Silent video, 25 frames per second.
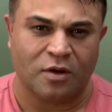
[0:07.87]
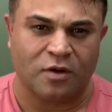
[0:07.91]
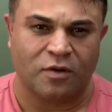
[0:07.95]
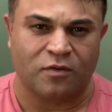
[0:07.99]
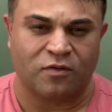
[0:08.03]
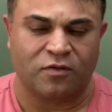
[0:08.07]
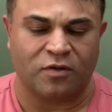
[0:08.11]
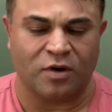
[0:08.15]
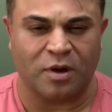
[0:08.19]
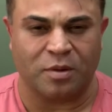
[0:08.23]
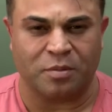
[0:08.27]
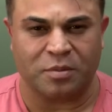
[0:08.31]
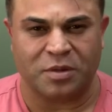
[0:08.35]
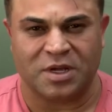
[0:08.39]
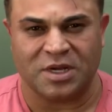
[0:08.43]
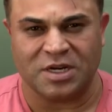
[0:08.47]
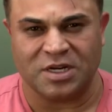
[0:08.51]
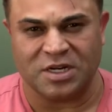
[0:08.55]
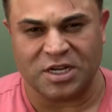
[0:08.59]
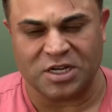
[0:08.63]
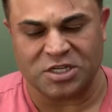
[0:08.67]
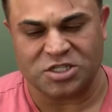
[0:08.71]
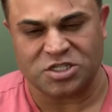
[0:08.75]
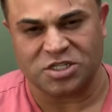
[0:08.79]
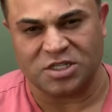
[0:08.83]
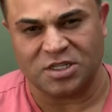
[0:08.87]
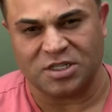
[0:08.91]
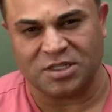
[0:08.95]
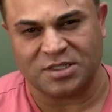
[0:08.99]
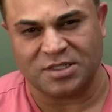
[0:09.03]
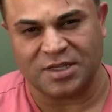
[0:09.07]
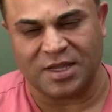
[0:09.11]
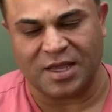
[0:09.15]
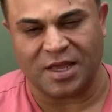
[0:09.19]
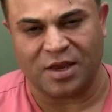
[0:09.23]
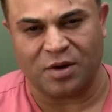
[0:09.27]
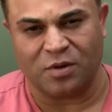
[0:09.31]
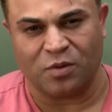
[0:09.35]
from conditions
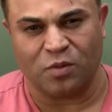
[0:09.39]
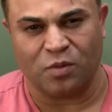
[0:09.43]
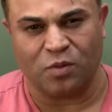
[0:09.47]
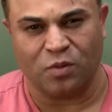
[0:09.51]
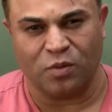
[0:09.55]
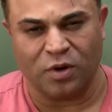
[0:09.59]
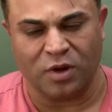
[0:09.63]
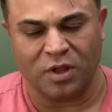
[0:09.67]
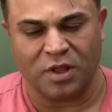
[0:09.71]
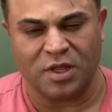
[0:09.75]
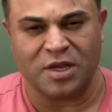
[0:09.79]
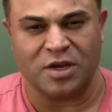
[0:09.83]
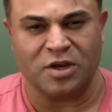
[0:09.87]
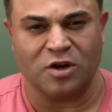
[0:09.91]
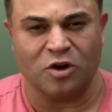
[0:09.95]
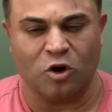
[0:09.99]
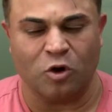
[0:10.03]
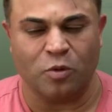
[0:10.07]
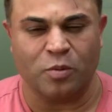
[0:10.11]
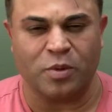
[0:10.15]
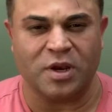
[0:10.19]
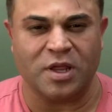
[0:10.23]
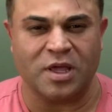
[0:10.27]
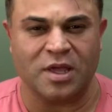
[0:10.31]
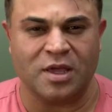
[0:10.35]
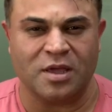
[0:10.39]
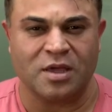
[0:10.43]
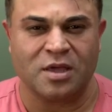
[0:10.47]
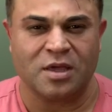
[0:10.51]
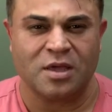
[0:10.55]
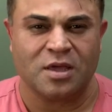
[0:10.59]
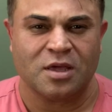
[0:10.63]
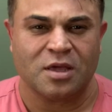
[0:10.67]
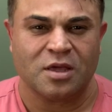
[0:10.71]
that really nobody